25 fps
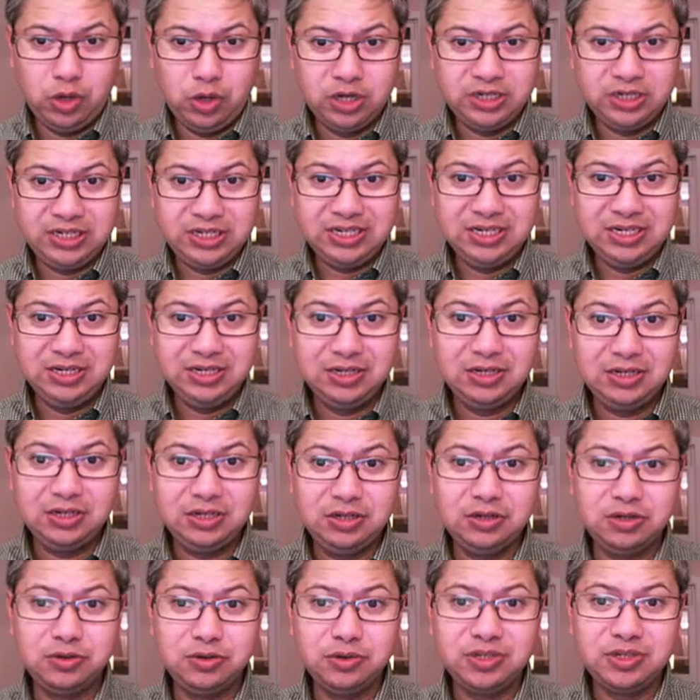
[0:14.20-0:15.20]
what
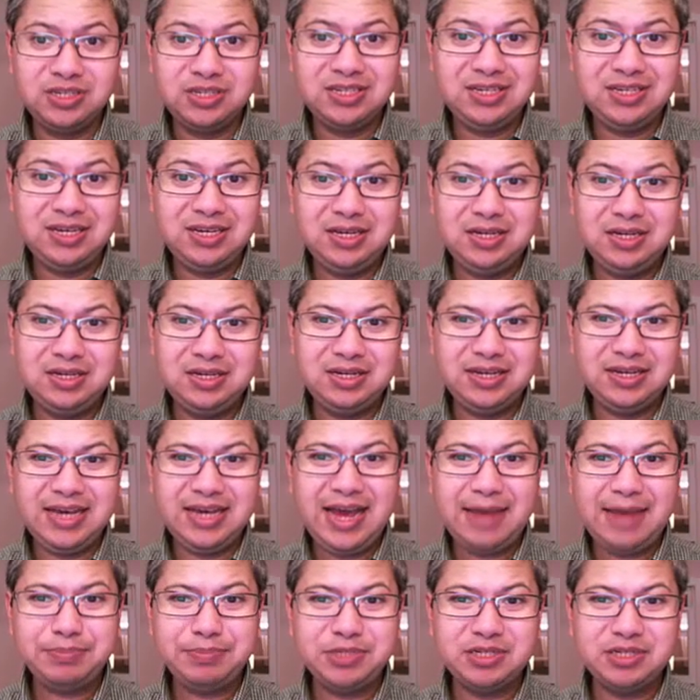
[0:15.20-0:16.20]
you'll see in the
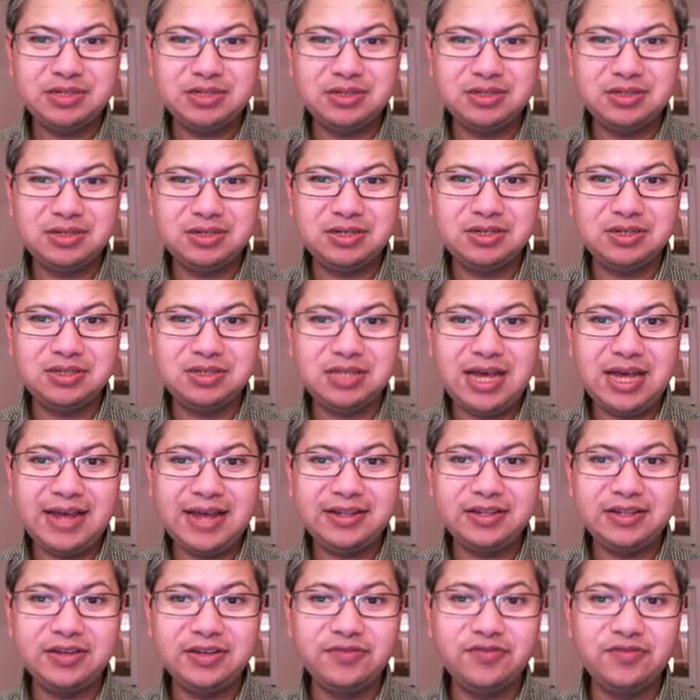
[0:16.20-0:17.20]
caption is
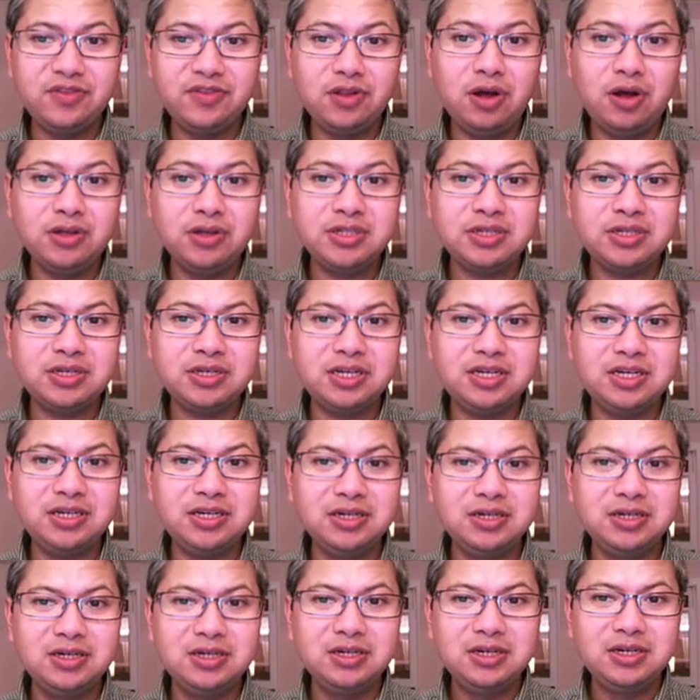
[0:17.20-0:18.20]
that the
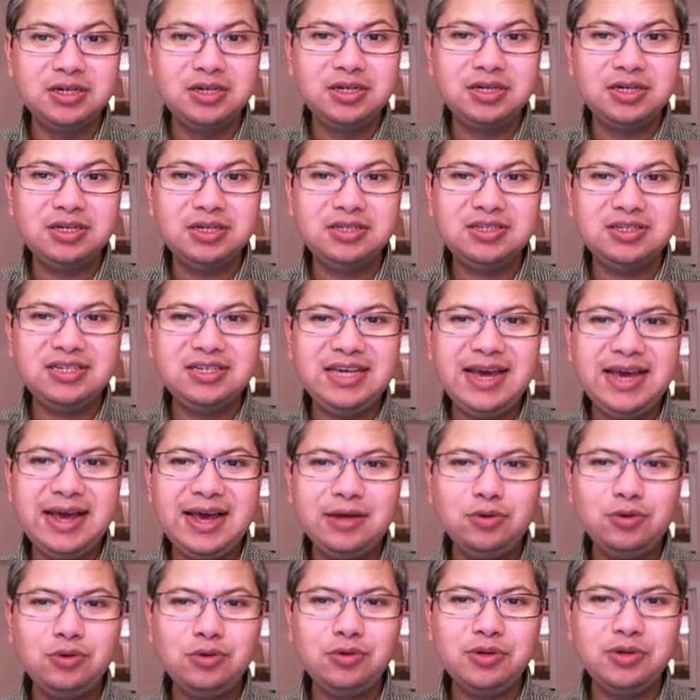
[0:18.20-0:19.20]
velocity is
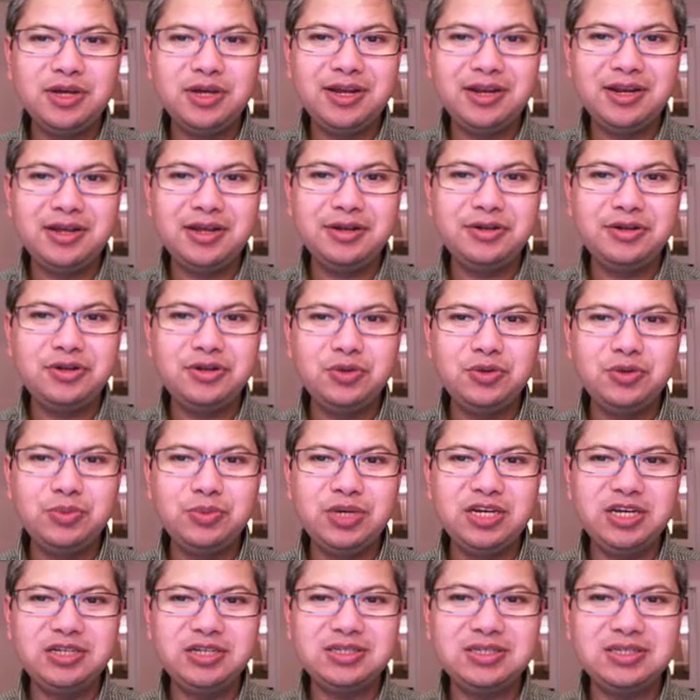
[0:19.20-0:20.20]
calculated to
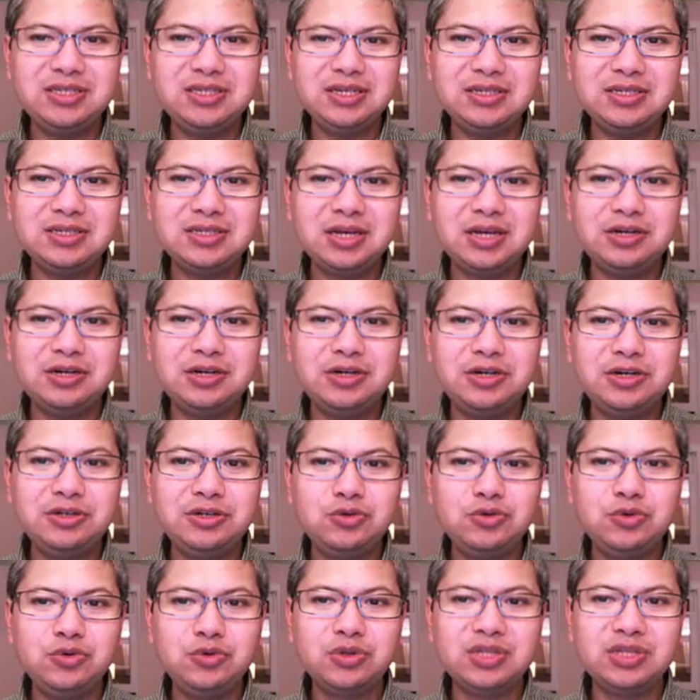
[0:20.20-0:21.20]
be
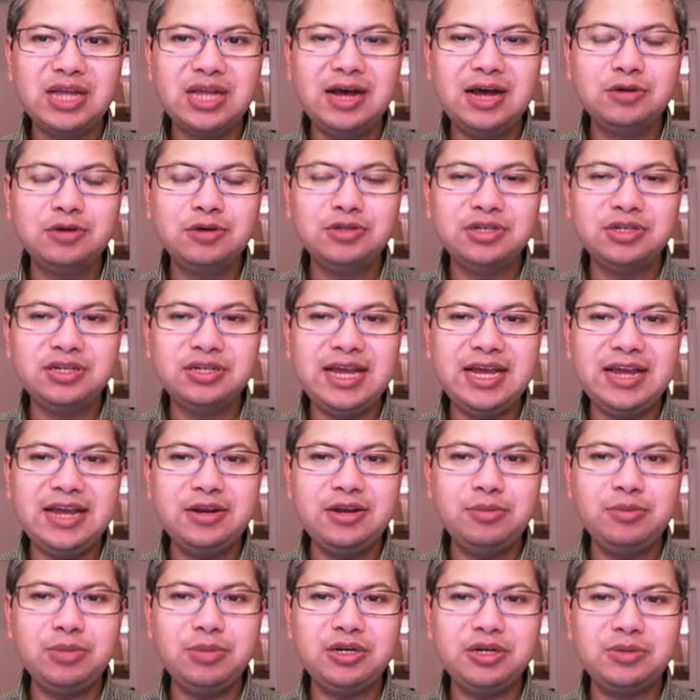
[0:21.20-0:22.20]
600 to 1000
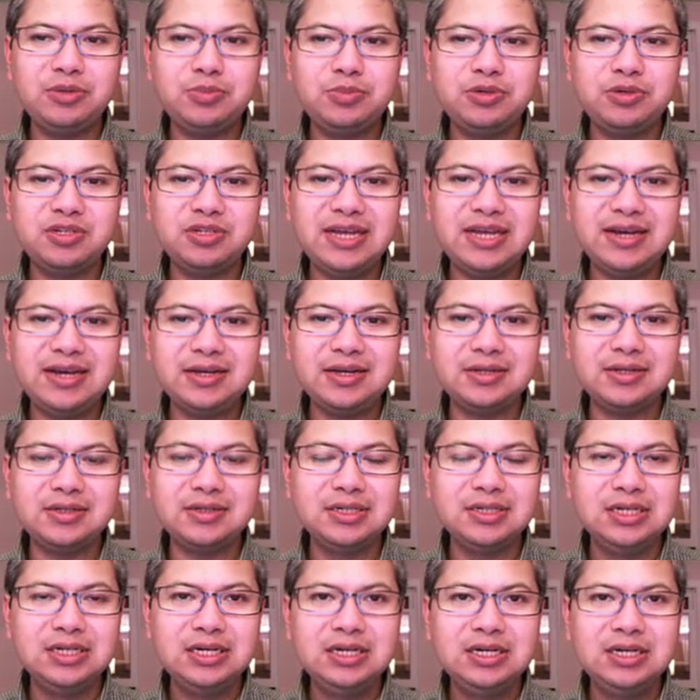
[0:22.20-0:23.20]
nanometer per second.
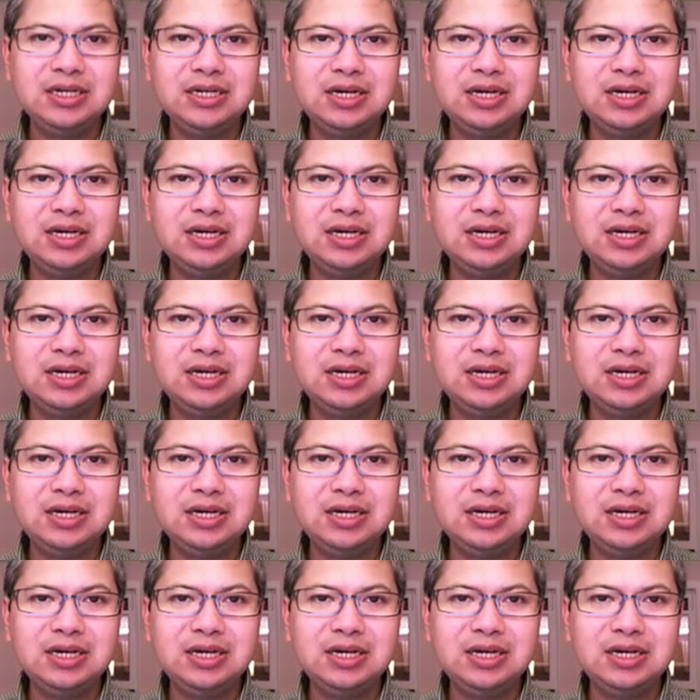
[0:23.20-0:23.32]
